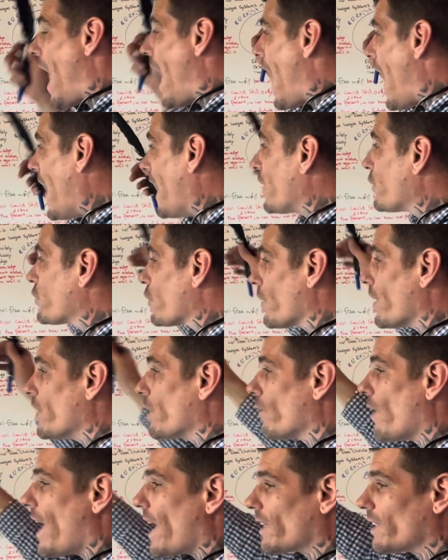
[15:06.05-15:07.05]
and you're
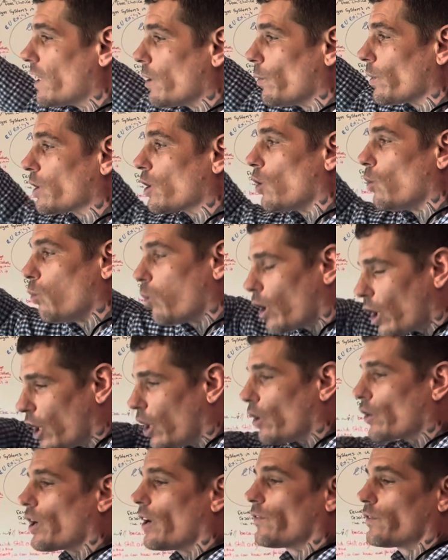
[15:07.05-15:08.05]
interacting with the
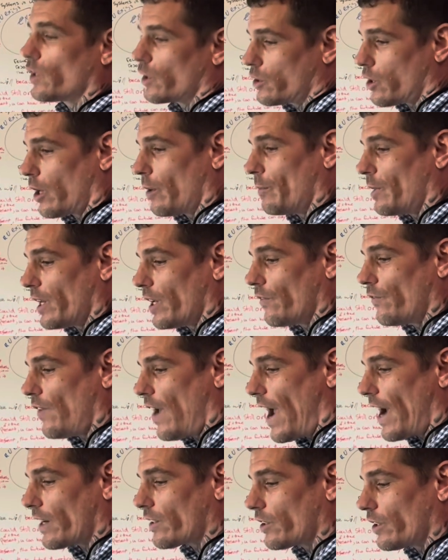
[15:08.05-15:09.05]
world of determining
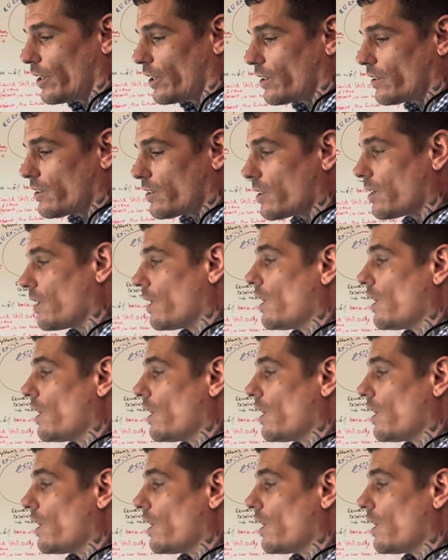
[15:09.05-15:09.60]
factors,